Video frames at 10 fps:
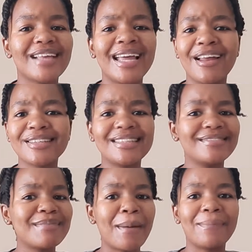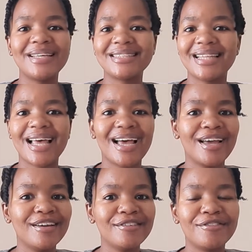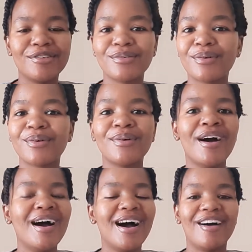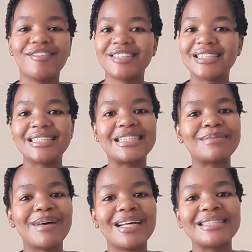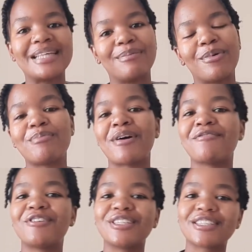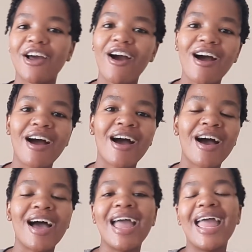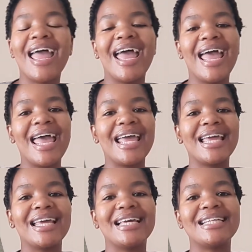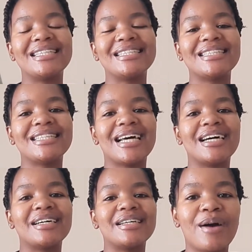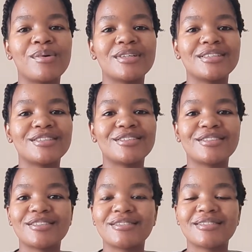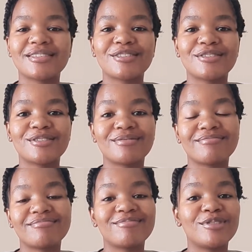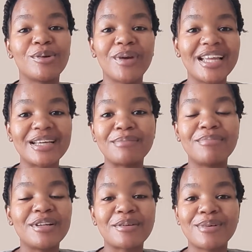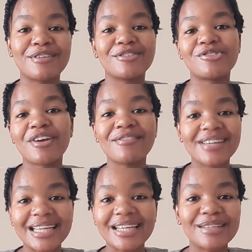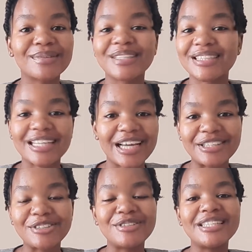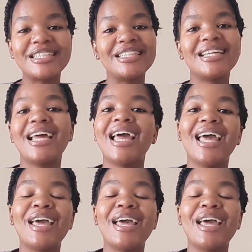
I was living my best life, you know. After 6 months, I bought my first car, and I was doing a little bit of traveling within the country.